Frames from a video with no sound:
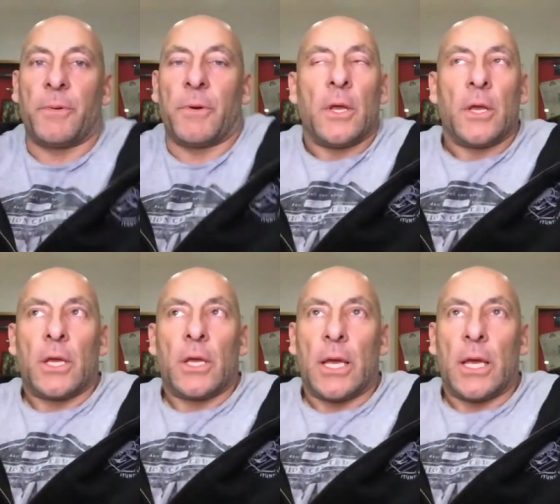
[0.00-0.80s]
But
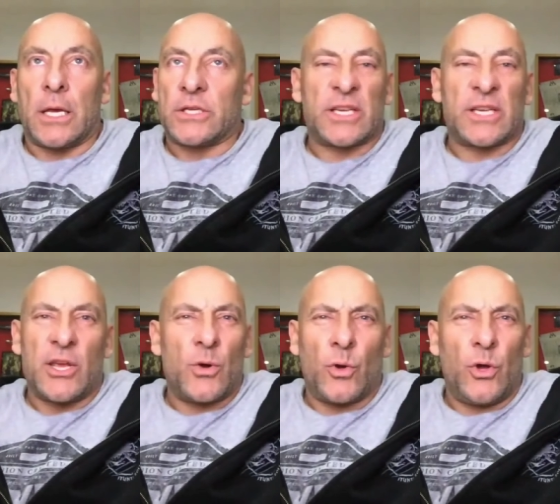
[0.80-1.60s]
as I
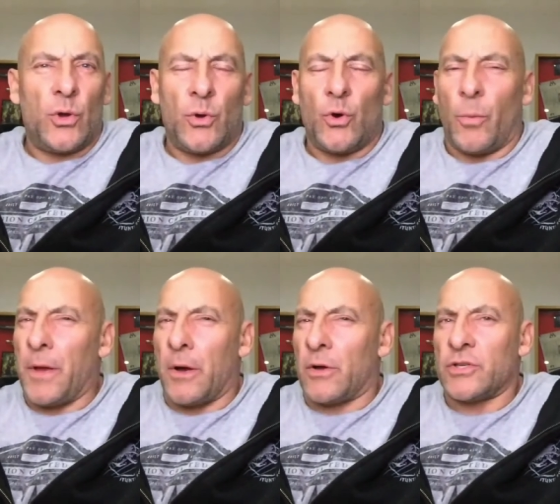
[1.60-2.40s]
say, you'll
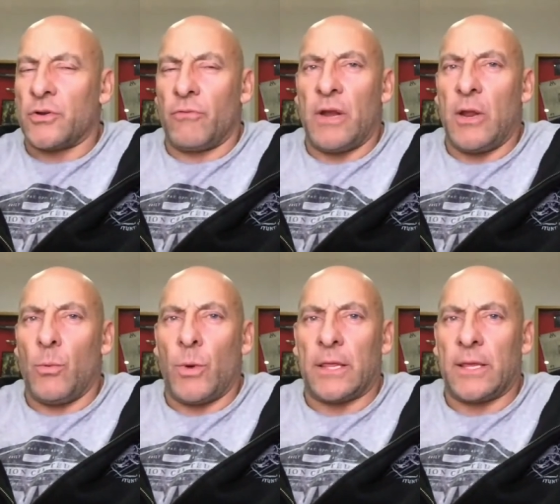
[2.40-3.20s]
be asked to do really
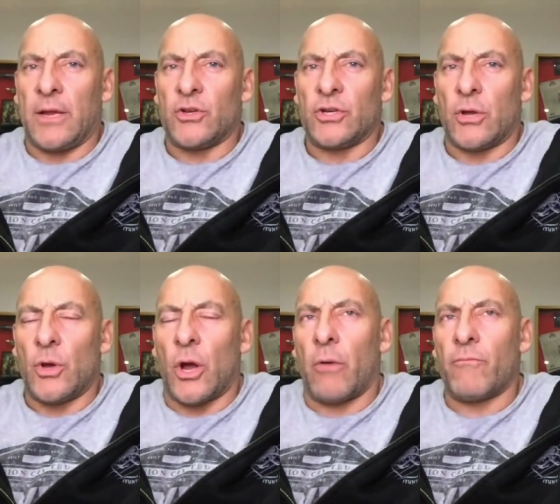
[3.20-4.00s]
weird things. You know,
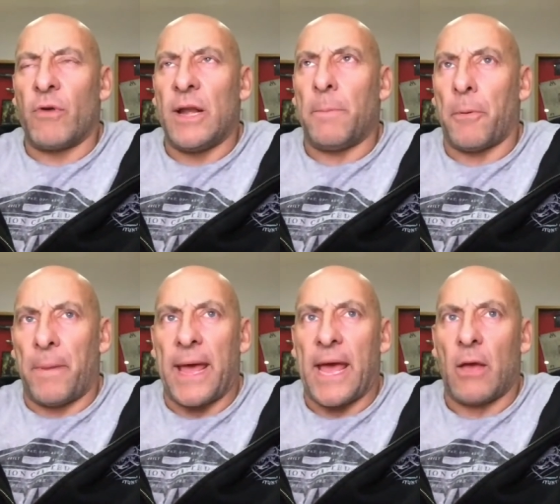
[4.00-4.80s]
you can't really
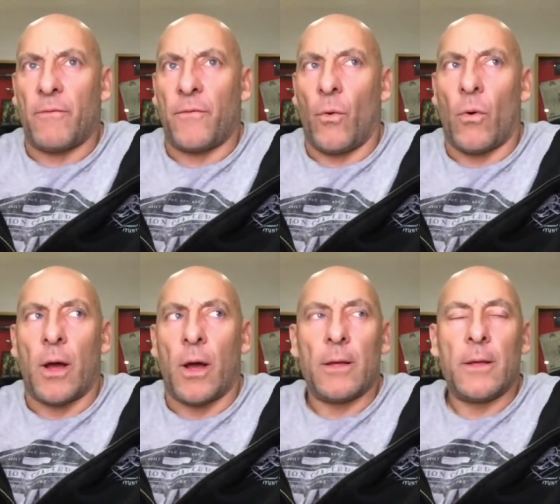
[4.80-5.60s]
prepare
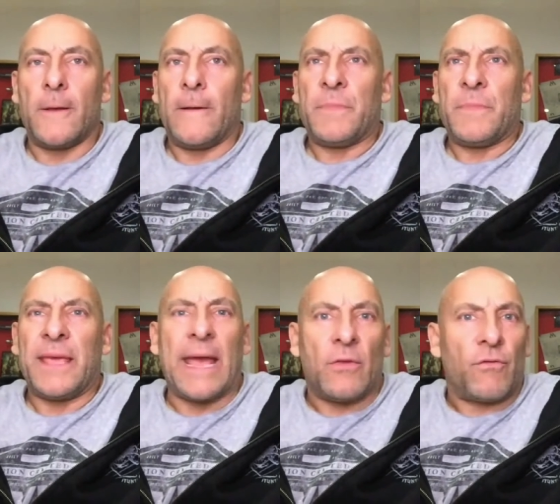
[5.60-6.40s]
for
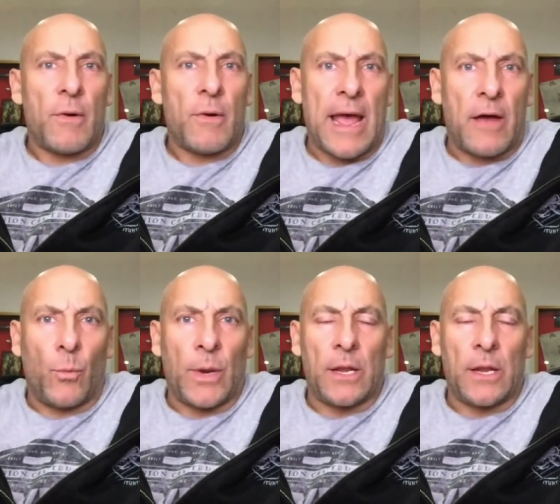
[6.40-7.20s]
getting thrown out
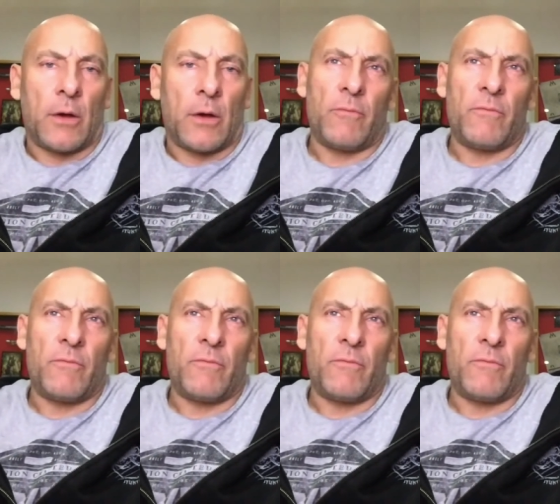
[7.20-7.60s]
of a window.